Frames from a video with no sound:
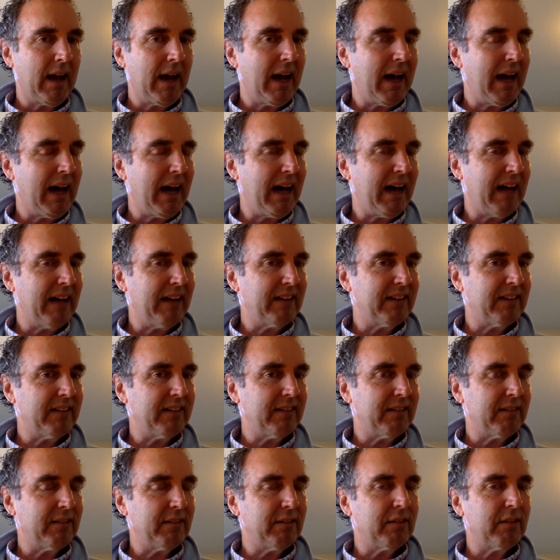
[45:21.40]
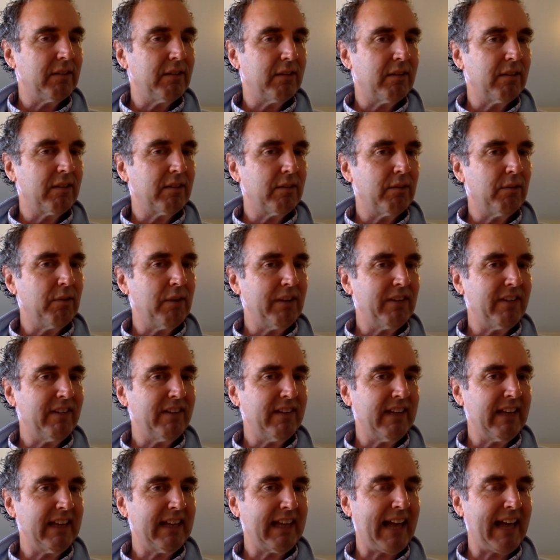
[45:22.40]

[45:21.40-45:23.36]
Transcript: Uh, recently